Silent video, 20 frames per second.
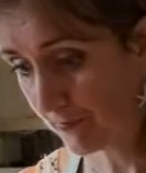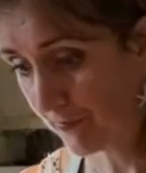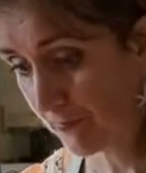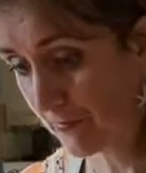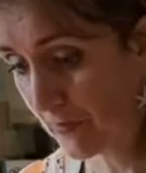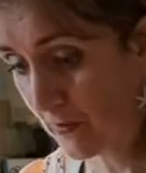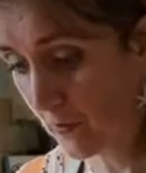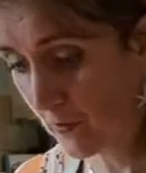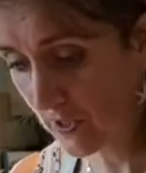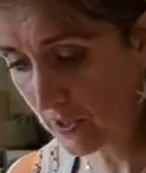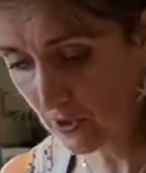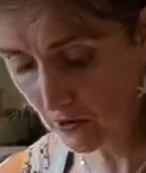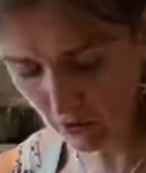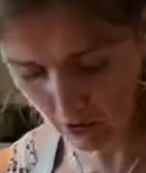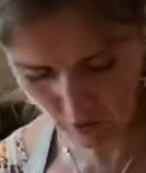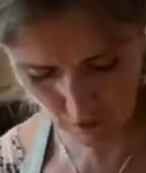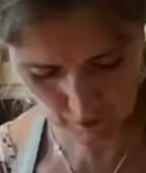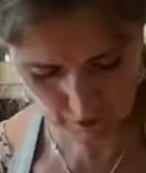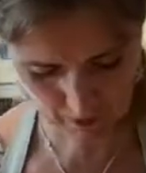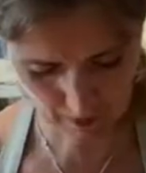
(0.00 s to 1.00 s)
I would not
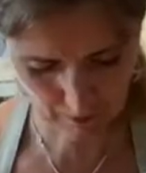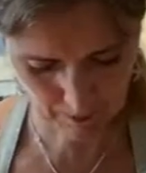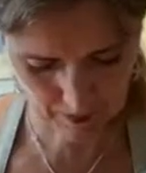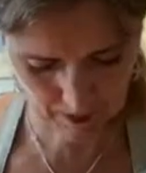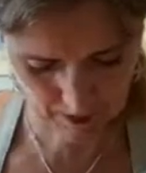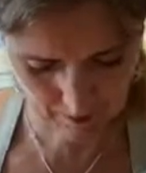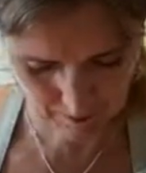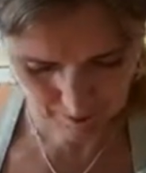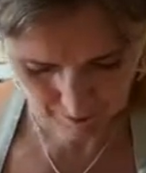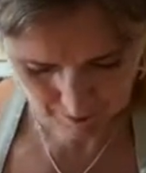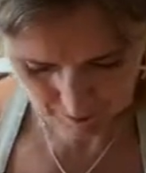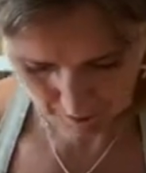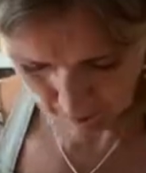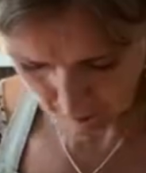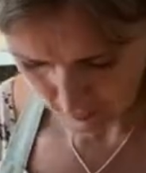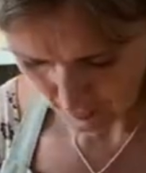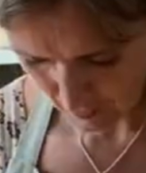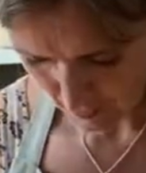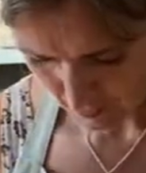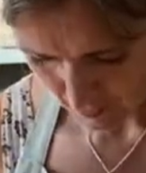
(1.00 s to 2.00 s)
use that bit.
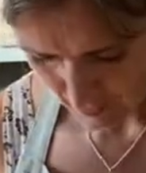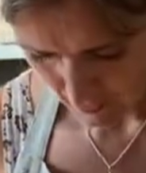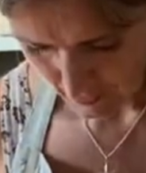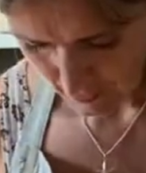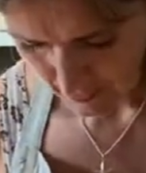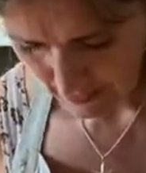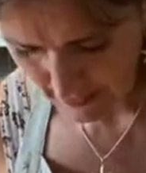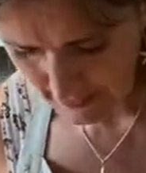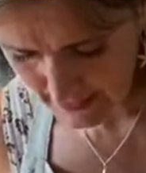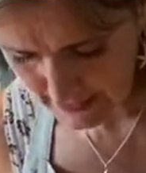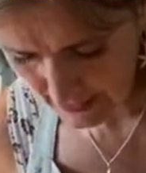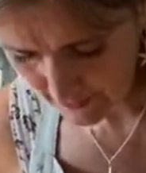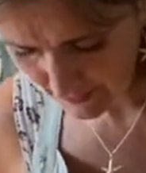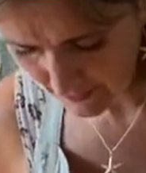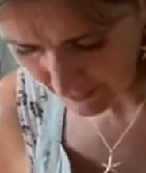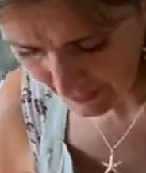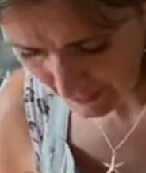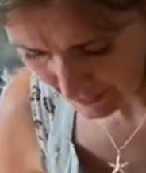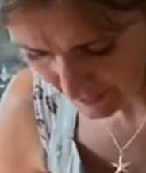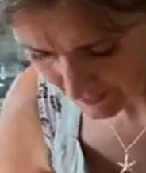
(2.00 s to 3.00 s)
Let's see if I
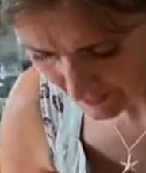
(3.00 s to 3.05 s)
can get